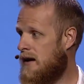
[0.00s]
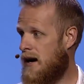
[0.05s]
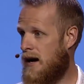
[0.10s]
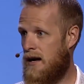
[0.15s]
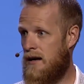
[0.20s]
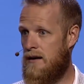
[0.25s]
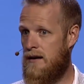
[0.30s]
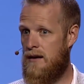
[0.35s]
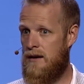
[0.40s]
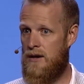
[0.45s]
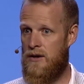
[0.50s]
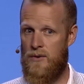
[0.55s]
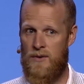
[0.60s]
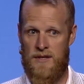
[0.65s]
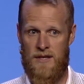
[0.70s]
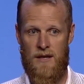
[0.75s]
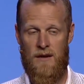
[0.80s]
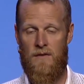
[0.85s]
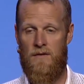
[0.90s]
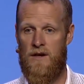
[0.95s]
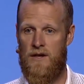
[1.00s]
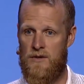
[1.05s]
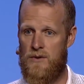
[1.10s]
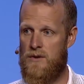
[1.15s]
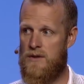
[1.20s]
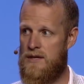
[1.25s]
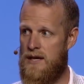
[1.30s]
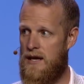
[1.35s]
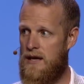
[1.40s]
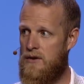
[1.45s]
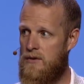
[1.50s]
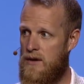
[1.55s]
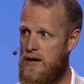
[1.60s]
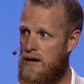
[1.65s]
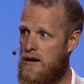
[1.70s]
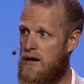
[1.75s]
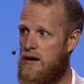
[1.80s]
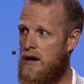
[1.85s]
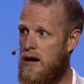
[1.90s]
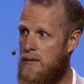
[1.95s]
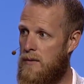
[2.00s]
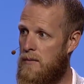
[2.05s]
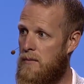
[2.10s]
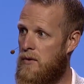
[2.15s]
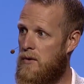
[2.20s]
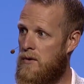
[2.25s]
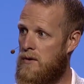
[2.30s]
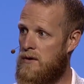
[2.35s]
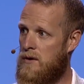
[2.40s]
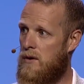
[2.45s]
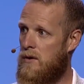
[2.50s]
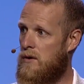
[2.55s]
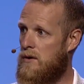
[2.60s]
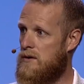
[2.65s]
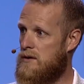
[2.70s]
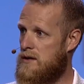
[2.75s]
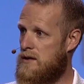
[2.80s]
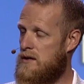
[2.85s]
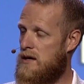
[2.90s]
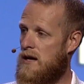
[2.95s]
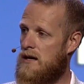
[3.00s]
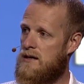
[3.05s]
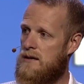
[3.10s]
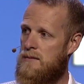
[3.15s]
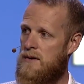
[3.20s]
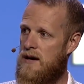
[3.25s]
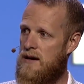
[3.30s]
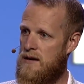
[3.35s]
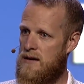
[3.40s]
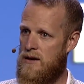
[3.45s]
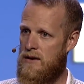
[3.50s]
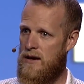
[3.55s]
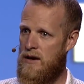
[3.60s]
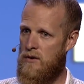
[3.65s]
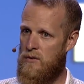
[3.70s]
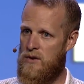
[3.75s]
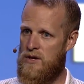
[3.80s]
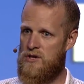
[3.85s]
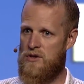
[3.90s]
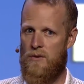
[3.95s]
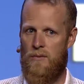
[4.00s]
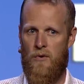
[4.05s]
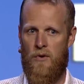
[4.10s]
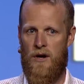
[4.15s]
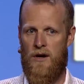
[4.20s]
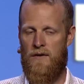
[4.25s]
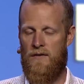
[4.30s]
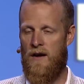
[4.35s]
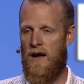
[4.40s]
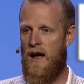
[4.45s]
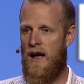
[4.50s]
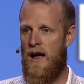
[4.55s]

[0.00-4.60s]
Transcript: and you as individuals had agreed on a common goal to talk about, that original point of